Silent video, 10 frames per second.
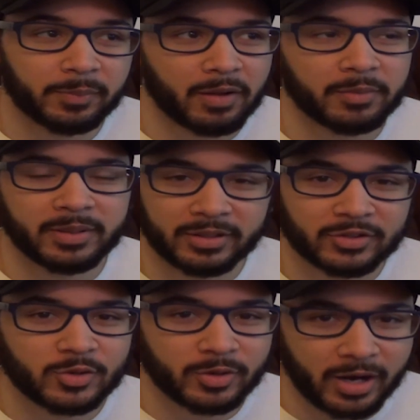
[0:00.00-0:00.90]
It'd probably be
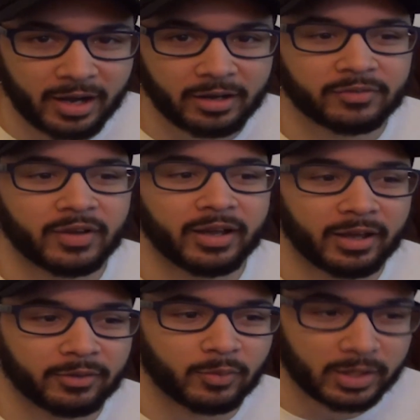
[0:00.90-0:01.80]
score higher if I had